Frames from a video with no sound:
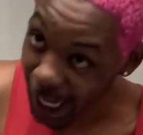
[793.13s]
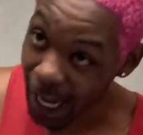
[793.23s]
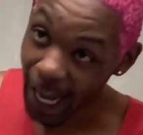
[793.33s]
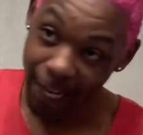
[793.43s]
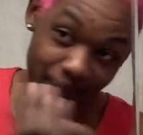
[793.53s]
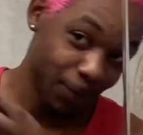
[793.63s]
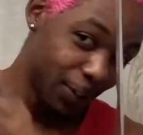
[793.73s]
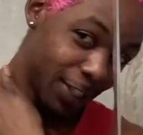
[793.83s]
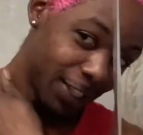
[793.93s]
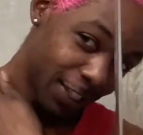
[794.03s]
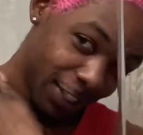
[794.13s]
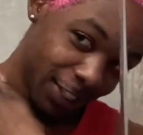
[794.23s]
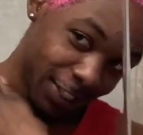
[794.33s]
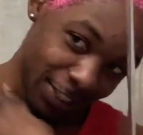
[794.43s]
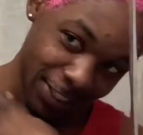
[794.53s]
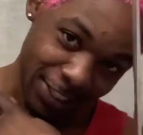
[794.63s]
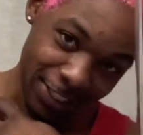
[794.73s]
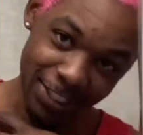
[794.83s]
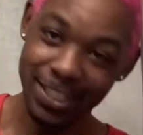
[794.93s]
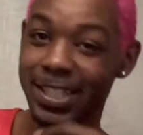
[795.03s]
I really think this
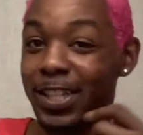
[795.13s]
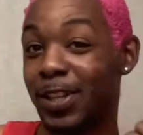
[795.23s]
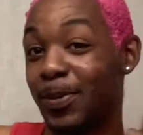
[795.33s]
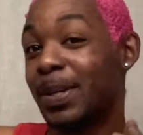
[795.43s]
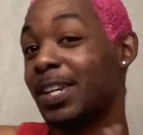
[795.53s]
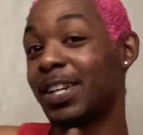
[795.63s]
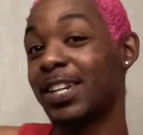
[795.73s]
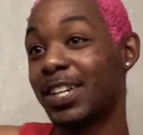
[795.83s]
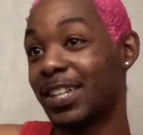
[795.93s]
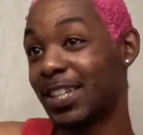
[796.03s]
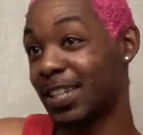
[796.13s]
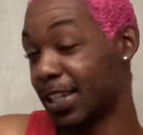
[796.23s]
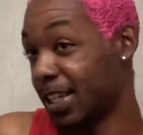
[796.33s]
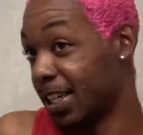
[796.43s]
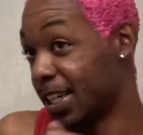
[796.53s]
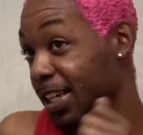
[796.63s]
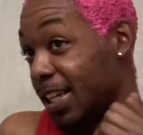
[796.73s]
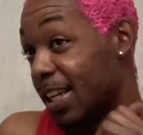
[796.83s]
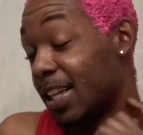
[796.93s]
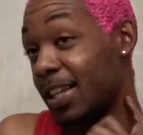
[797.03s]
is the pink.
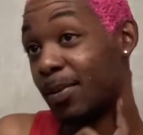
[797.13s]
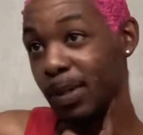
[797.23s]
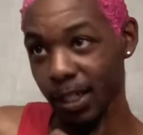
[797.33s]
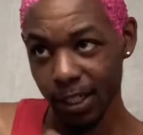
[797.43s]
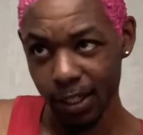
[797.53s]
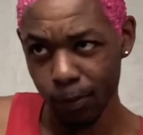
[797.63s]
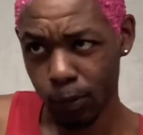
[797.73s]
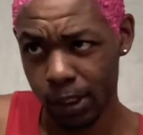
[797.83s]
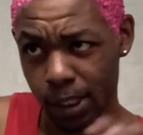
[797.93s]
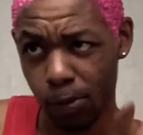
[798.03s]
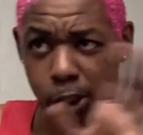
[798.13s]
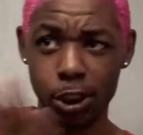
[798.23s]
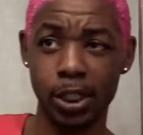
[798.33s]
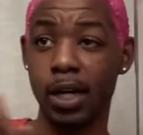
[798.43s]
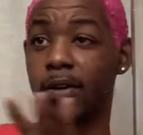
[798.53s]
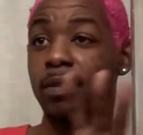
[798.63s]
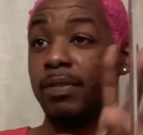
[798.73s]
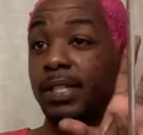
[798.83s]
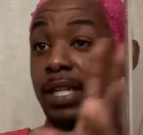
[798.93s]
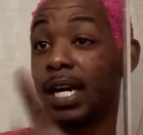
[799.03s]
The pink. Once I wash it out, if
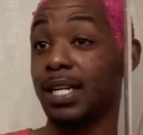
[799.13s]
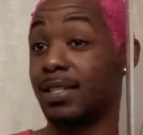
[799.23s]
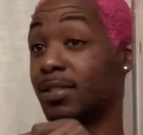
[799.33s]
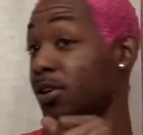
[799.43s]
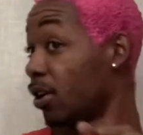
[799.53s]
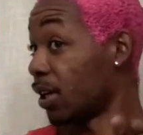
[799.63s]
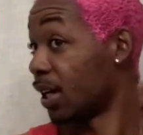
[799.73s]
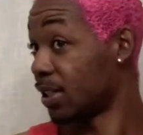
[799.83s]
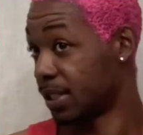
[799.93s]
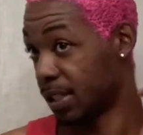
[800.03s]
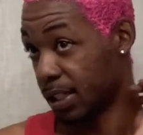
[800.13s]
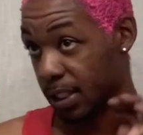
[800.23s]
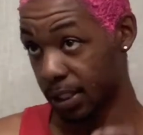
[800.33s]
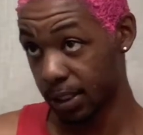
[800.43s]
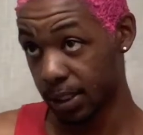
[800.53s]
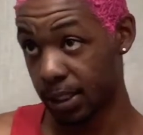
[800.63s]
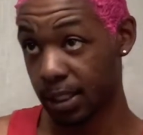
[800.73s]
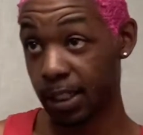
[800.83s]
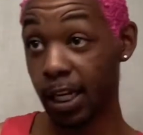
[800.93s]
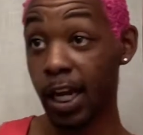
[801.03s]
it's not as dark as it is,
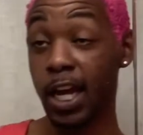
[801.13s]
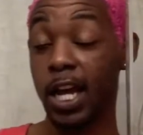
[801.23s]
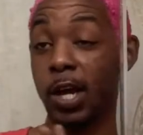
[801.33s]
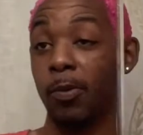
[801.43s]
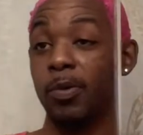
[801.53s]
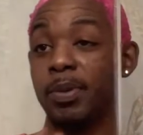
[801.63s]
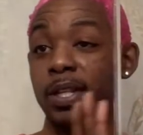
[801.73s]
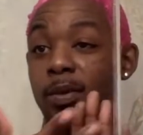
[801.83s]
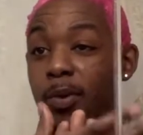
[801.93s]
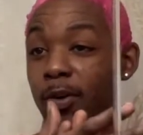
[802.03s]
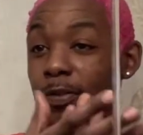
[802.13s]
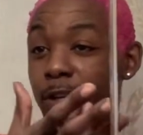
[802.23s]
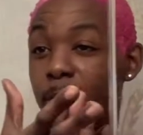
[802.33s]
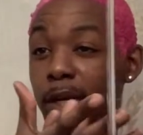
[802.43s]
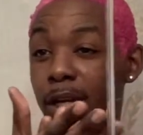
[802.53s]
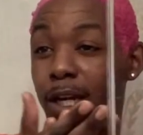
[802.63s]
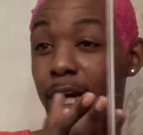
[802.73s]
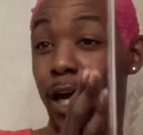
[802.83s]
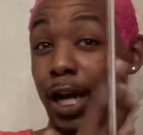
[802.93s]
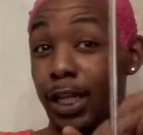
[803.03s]
it will be the perfect pink
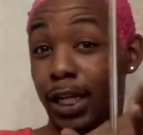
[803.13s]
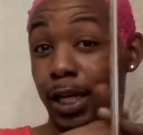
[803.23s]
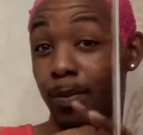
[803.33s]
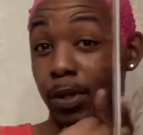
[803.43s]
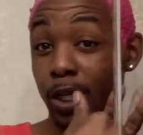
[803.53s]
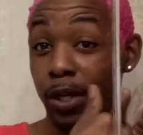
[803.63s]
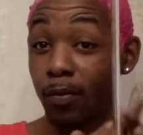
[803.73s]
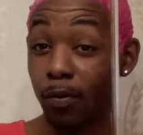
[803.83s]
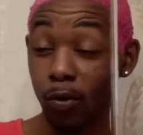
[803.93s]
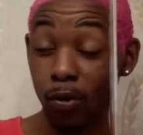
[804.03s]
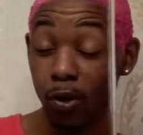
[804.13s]
I think I'm looking for.